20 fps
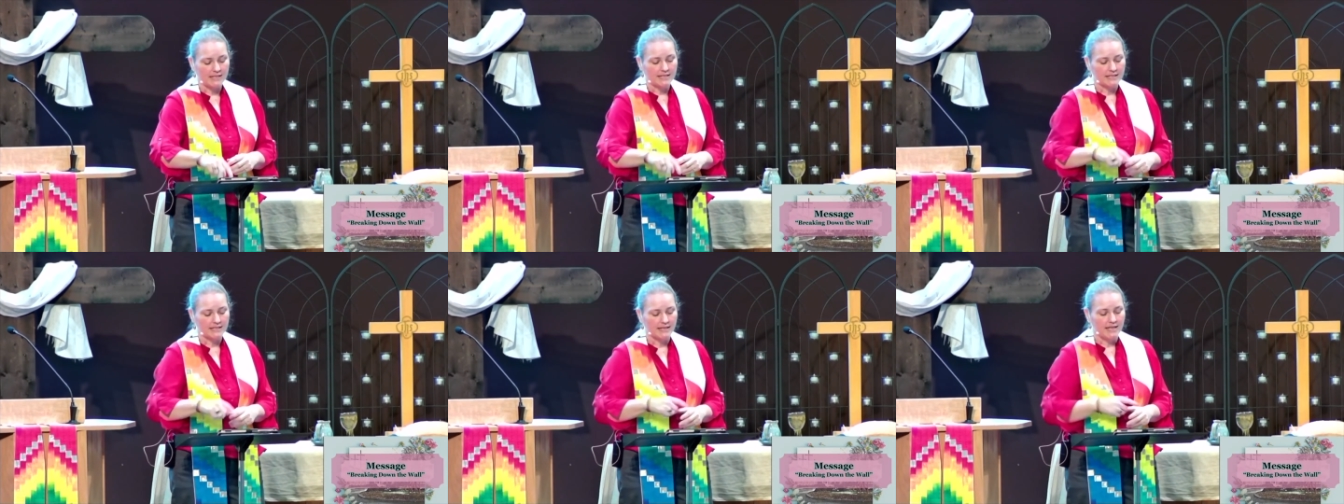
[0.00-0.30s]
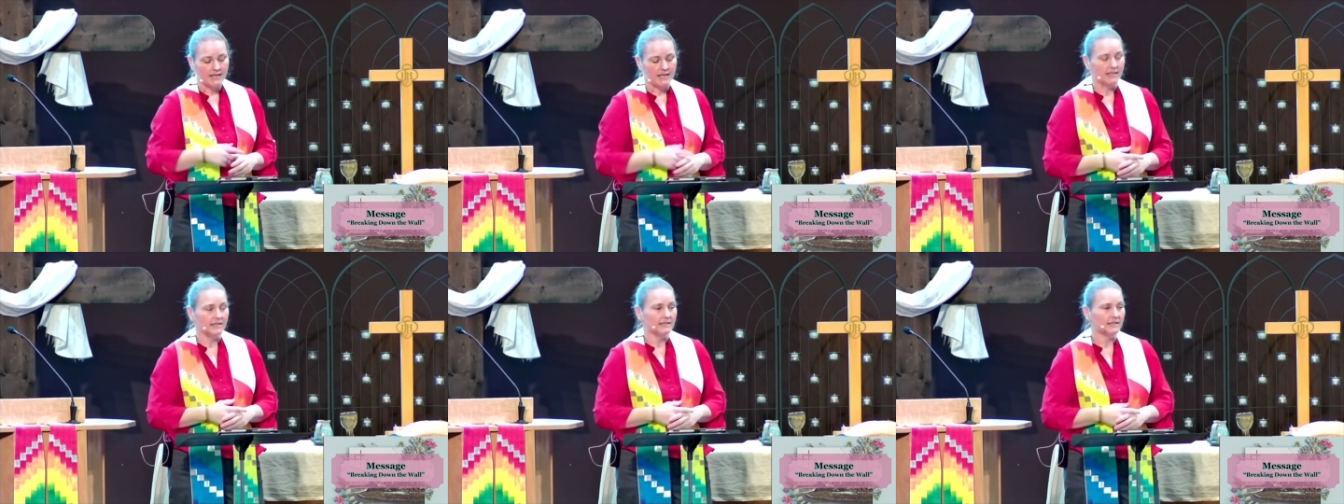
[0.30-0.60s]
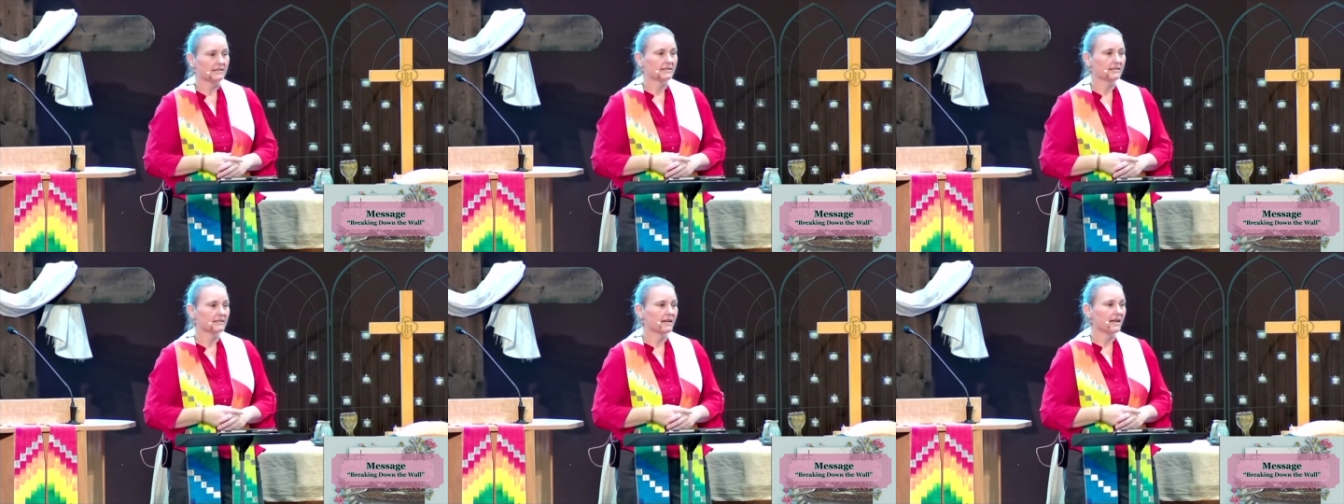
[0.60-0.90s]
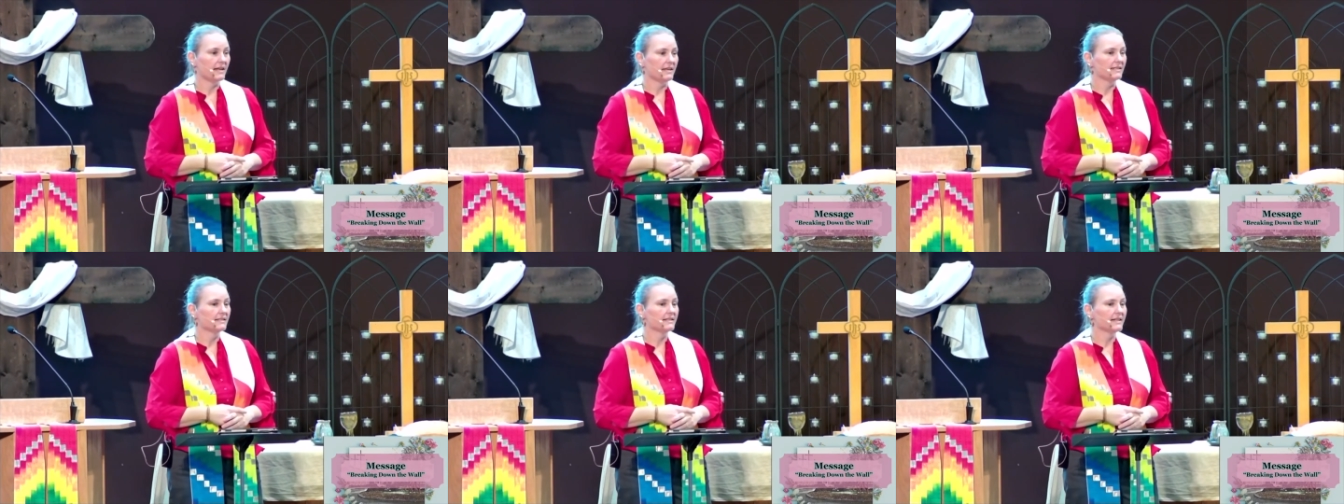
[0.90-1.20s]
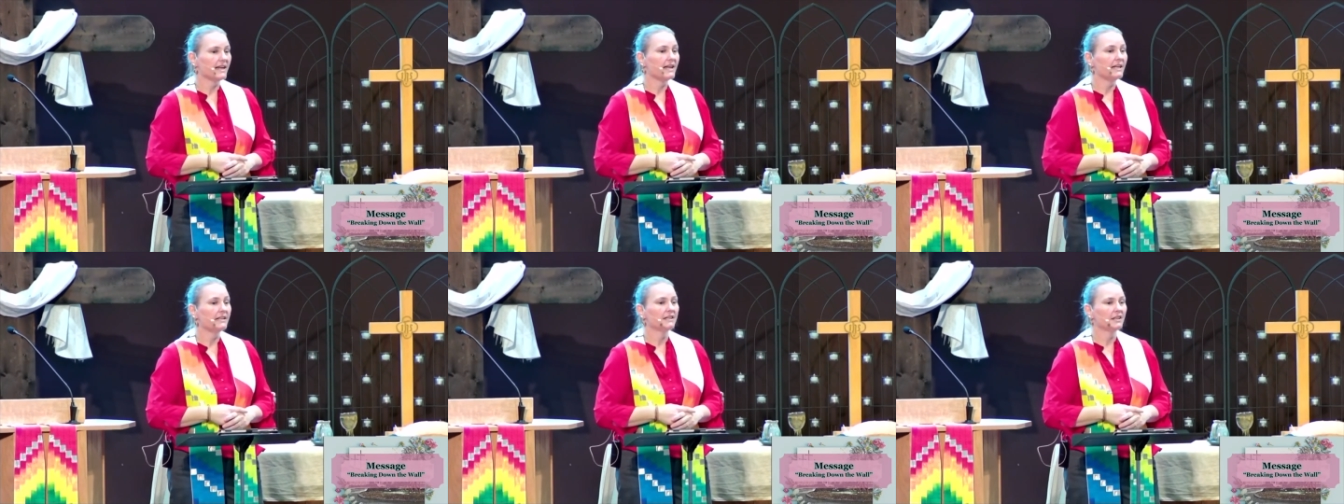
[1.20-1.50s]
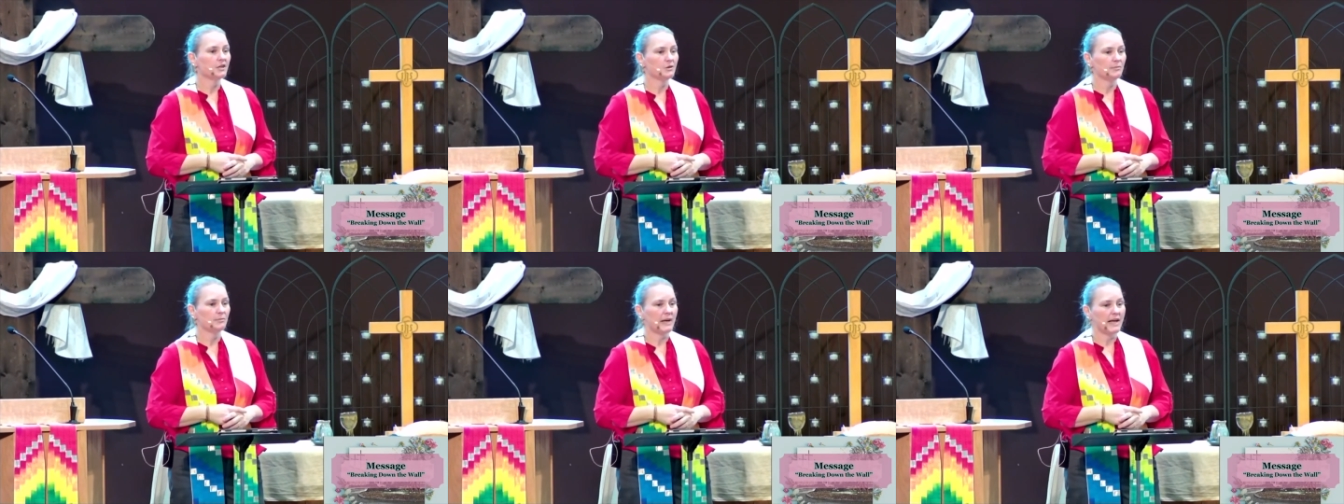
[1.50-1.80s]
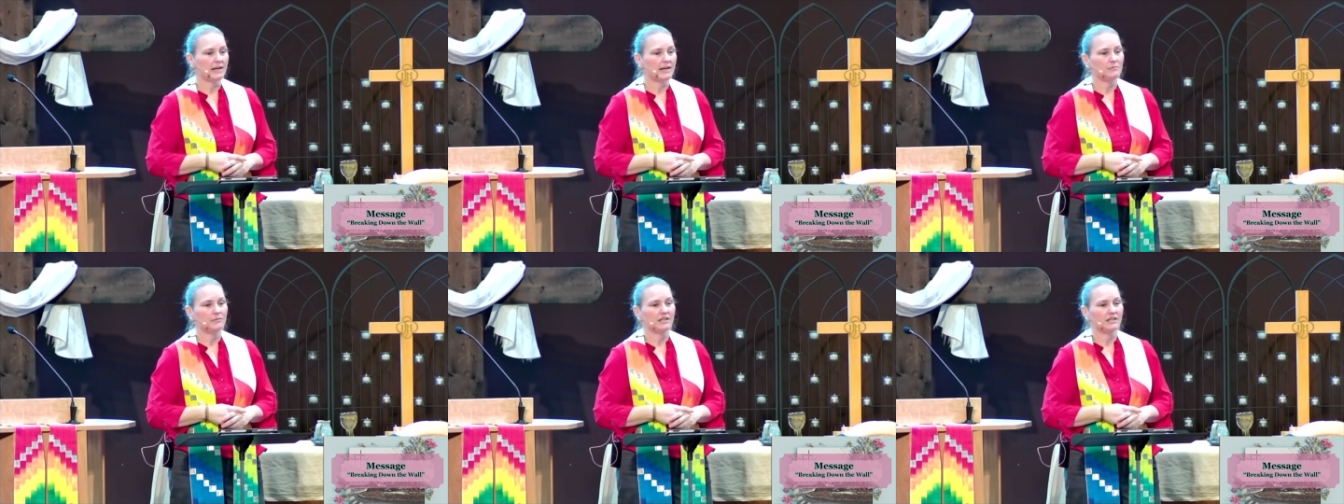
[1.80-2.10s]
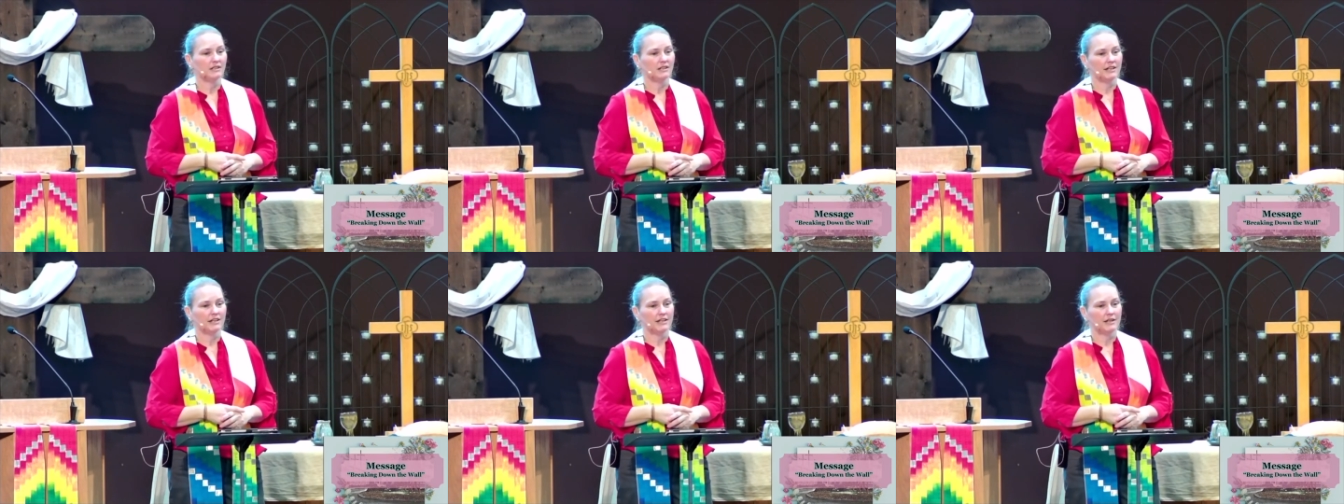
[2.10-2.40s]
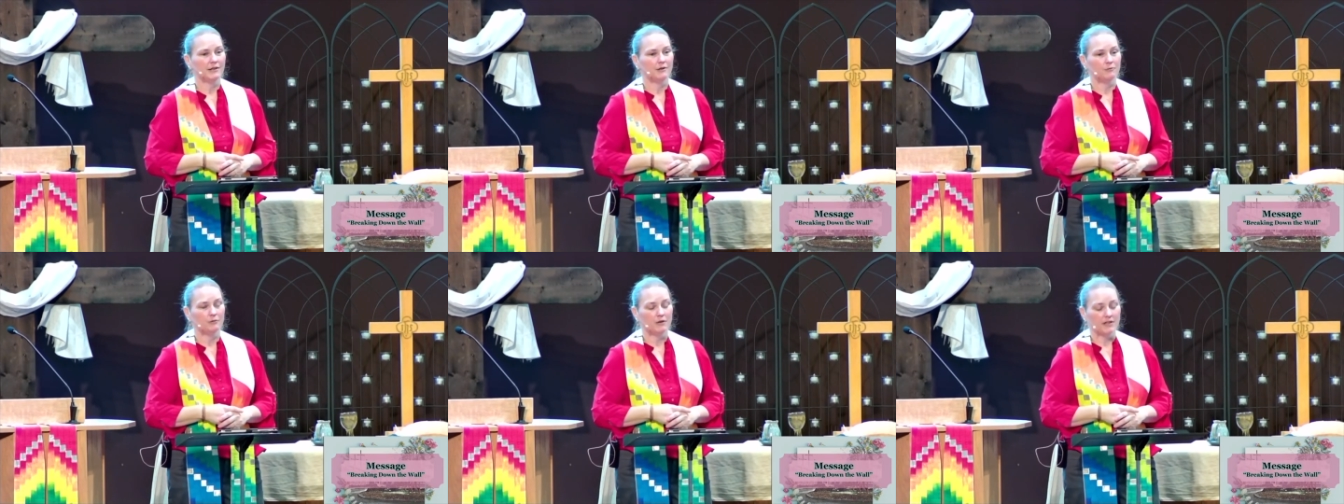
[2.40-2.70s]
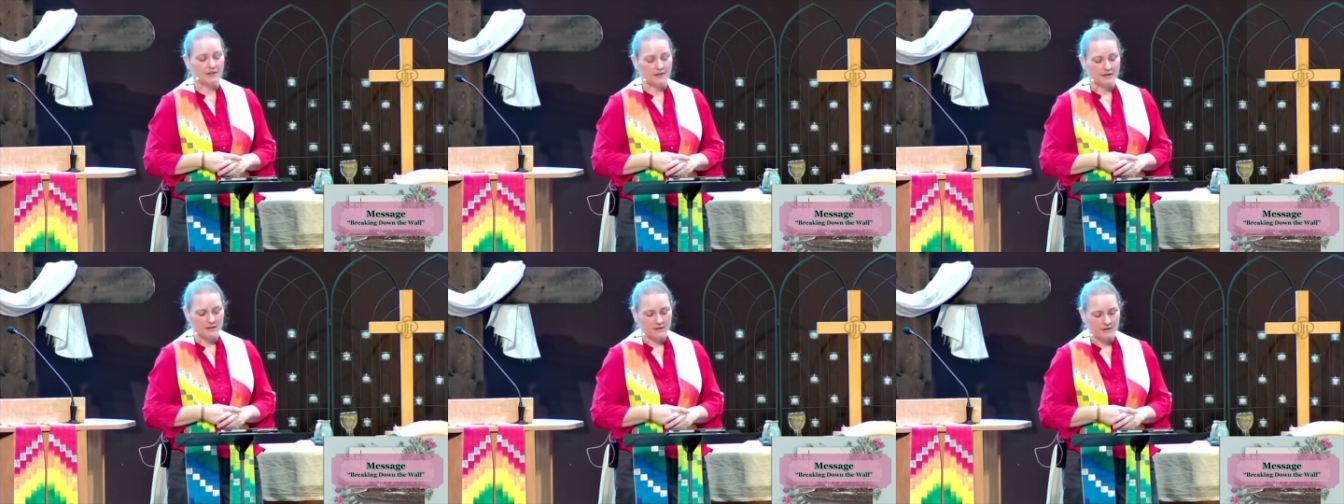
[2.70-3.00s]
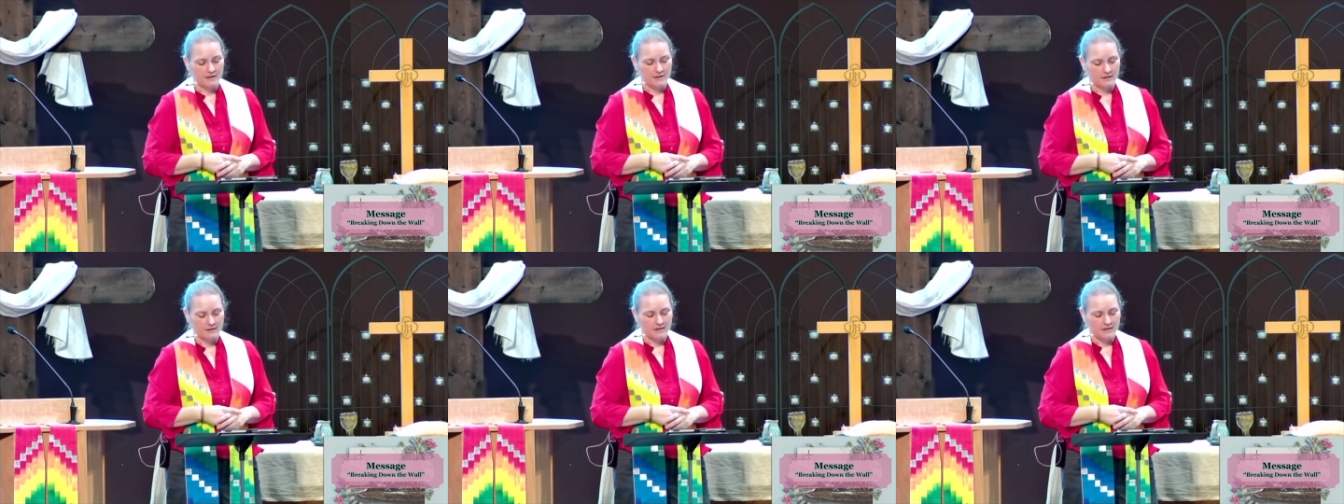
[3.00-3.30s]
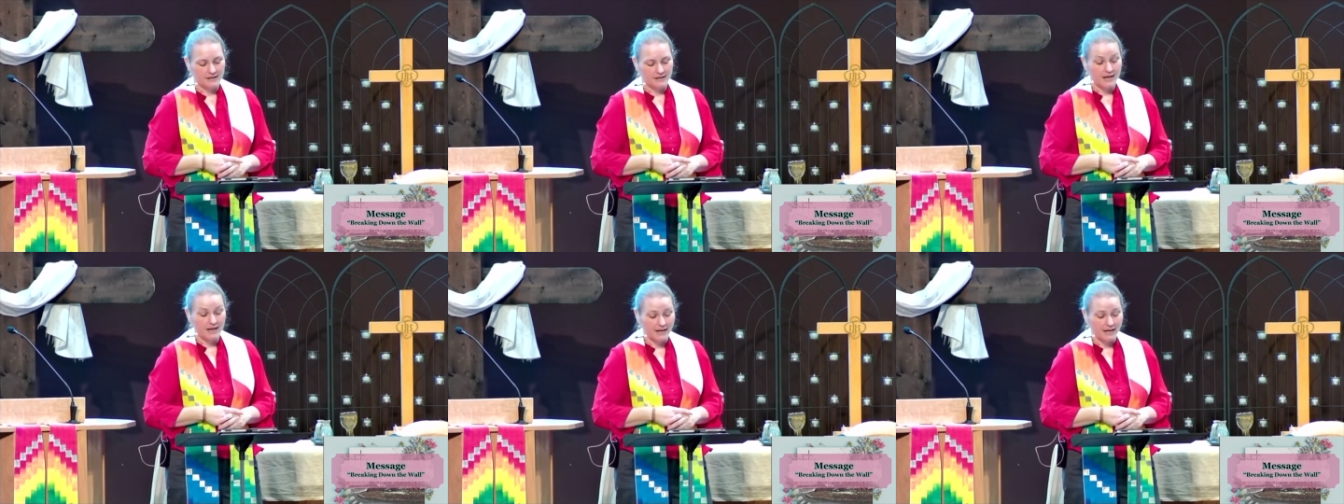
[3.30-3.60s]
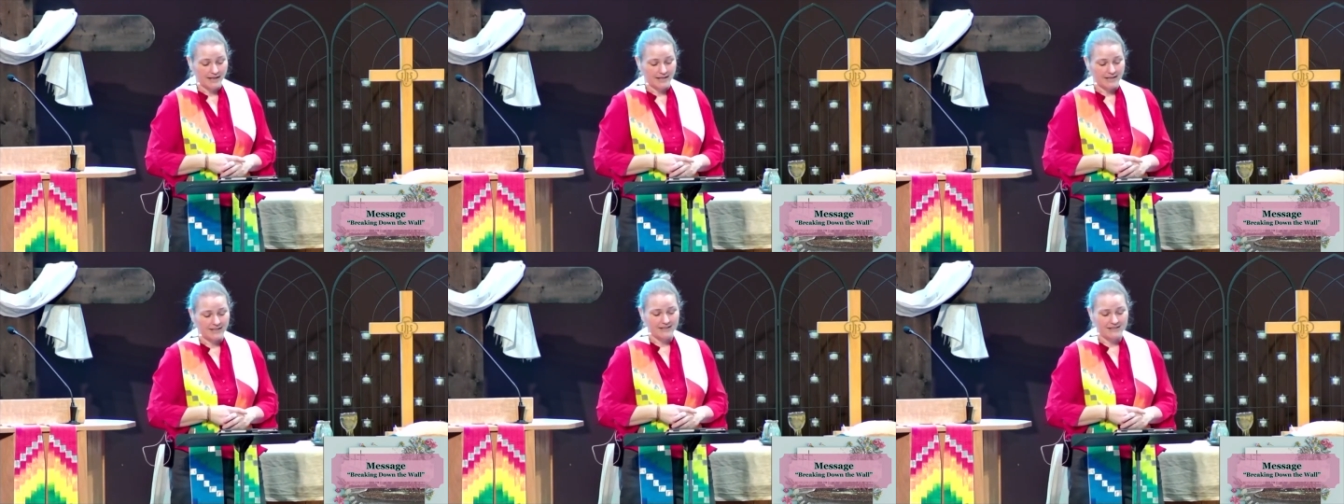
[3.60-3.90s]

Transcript: sins and its incompatibility with God.